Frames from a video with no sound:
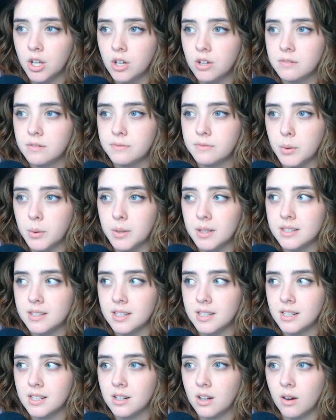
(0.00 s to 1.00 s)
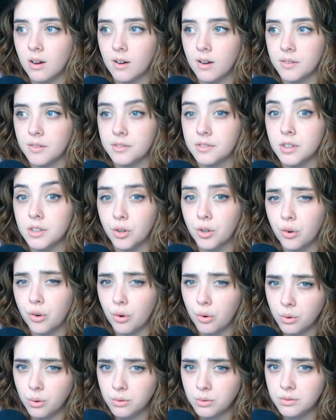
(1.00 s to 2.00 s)
focusing on the
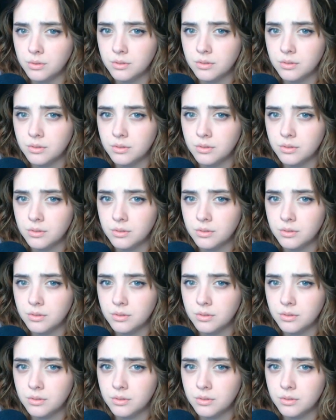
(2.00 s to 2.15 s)
goal.